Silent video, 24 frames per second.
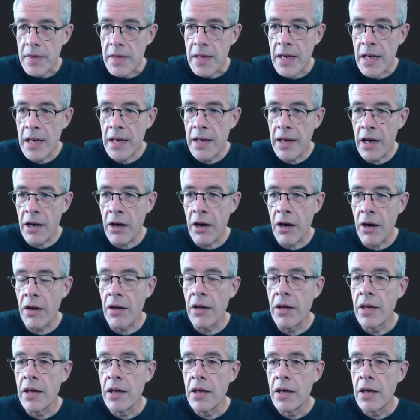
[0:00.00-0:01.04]
And there
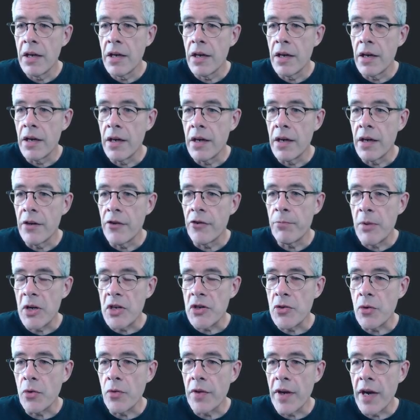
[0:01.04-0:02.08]
are
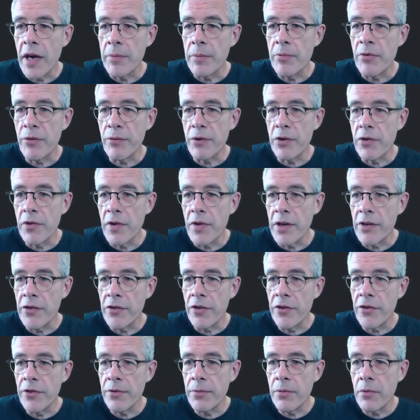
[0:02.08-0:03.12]
special types of
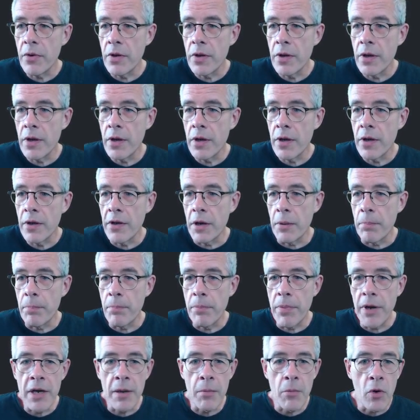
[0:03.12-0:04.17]
addresses. They're
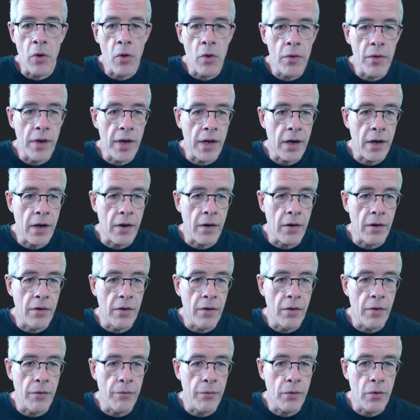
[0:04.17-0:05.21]
payable. They're,
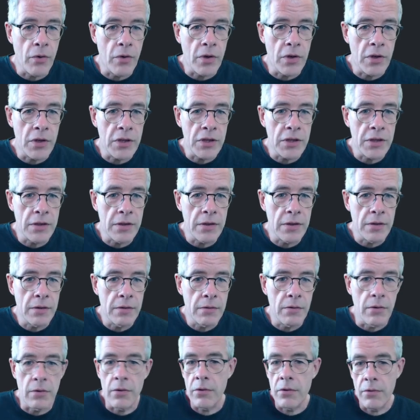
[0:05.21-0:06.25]
of course,
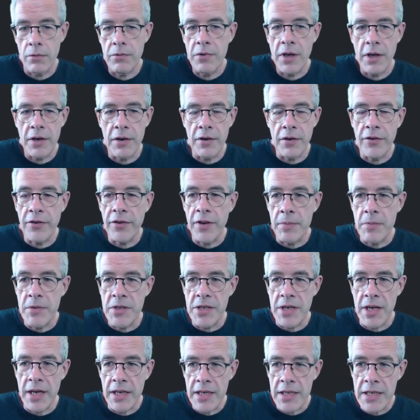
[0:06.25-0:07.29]
or they're the same
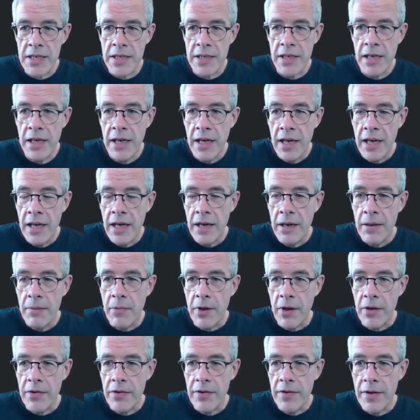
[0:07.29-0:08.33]
size, but